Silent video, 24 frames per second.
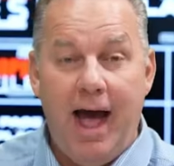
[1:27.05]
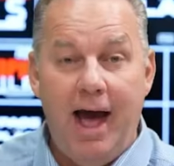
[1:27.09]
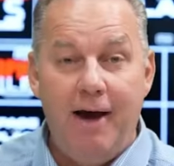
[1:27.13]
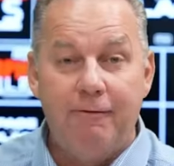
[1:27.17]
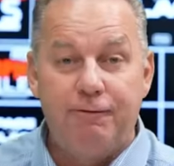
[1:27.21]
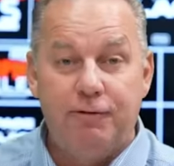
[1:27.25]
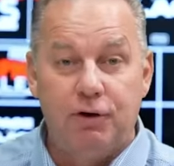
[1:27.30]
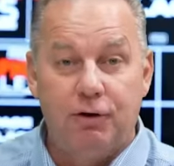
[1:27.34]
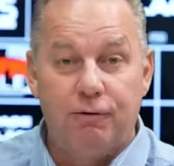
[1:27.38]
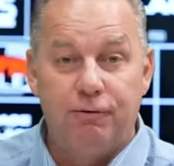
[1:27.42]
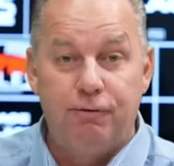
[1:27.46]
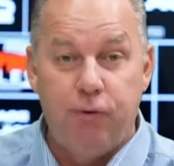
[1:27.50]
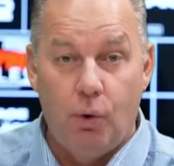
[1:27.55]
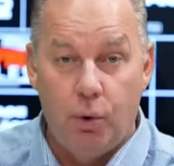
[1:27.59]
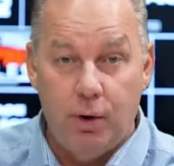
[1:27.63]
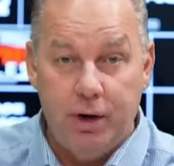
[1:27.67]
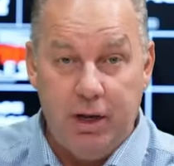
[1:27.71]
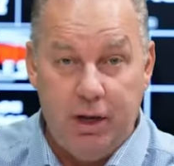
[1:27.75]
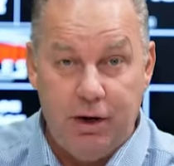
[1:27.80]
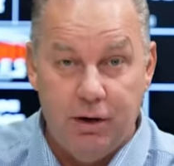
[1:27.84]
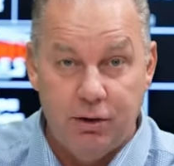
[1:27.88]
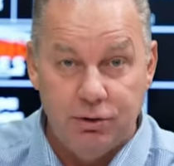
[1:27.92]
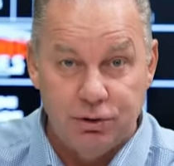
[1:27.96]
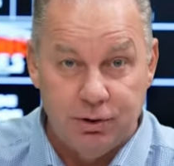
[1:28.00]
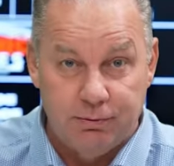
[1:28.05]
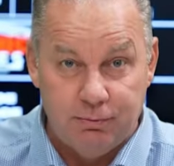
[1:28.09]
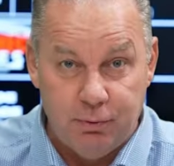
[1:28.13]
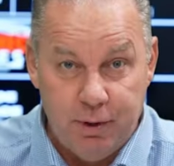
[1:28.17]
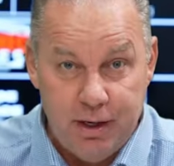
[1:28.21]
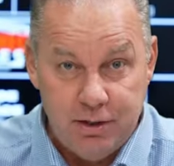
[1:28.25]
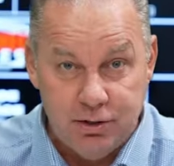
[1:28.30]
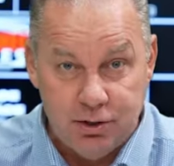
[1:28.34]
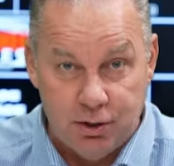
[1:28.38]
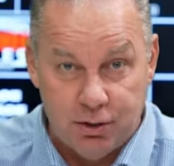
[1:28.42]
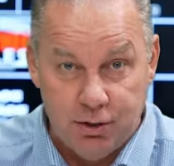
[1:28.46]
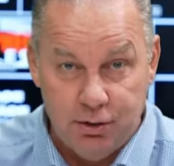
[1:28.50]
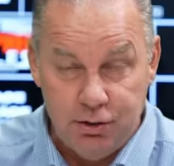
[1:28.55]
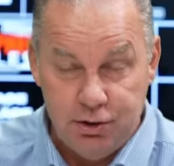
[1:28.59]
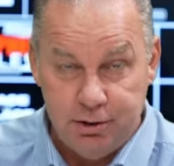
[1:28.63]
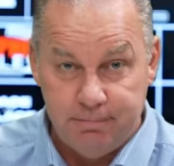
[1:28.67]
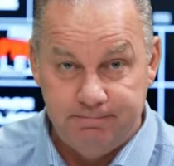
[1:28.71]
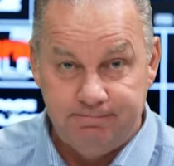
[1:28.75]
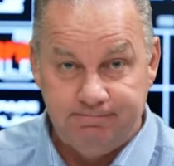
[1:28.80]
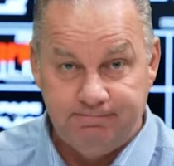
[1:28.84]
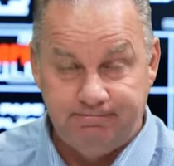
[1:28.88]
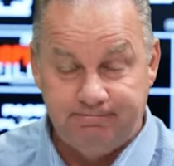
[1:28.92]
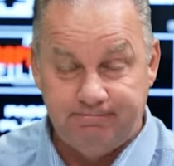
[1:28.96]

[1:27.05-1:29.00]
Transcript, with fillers: after four years of research